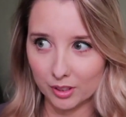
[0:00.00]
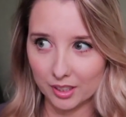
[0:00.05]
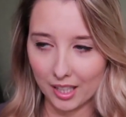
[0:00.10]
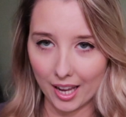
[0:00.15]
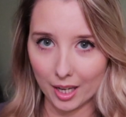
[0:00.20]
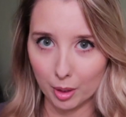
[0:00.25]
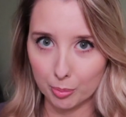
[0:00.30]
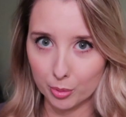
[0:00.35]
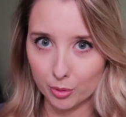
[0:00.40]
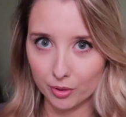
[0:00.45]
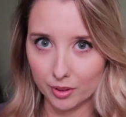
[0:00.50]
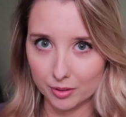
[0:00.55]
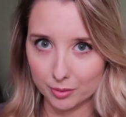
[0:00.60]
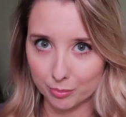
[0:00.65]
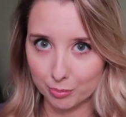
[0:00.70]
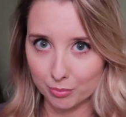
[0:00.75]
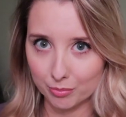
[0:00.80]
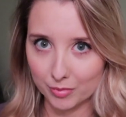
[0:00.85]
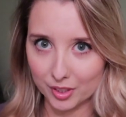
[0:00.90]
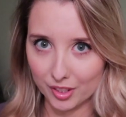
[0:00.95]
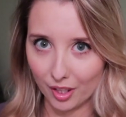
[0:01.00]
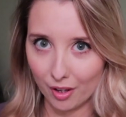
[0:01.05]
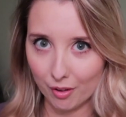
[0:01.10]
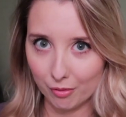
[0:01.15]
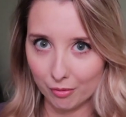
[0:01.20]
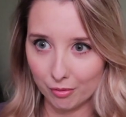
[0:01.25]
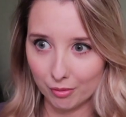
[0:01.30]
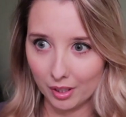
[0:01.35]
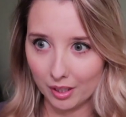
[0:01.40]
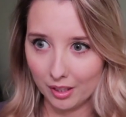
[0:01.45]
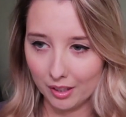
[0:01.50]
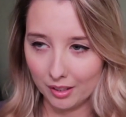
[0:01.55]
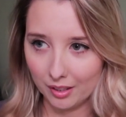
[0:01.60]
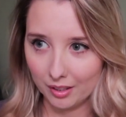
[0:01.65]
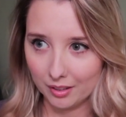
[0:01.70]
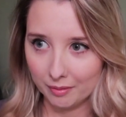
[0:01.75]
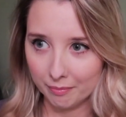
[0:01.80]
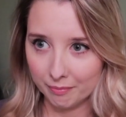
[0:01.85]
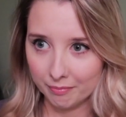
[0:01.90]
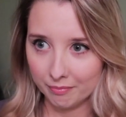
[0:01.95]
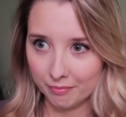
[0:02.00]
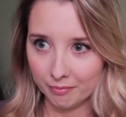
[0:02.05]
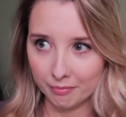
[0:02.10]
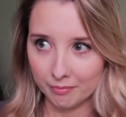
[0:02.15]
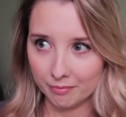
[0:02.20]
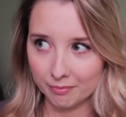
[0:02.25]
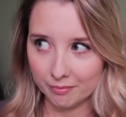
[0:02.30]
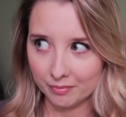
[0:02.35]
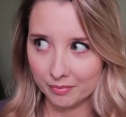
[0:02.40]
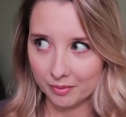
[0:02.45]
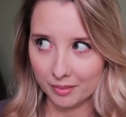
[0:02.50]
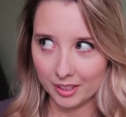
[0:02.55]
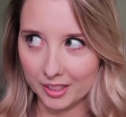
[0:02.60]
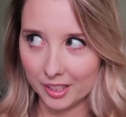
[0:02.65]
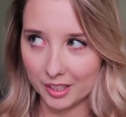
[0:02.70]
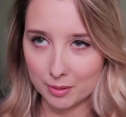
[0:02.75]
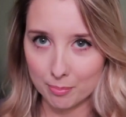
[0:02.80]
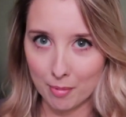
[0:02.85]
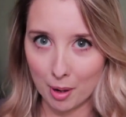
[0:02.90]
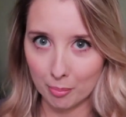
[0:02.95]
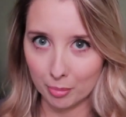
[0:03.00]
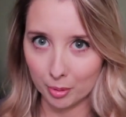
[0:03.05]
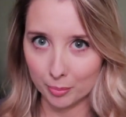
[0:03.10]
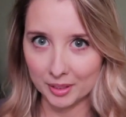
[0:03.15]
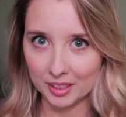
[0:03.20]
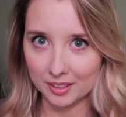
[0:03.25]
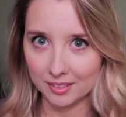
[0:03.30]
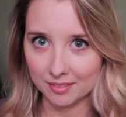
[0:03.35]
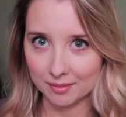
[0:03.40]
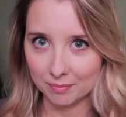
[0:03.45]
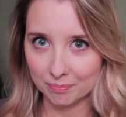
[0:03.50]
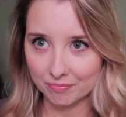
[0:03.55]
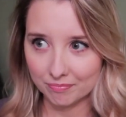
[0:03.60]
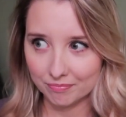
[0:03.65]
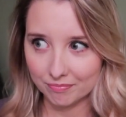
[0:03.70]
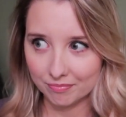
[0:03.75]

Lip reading: cannibalism stuff, dismemberment and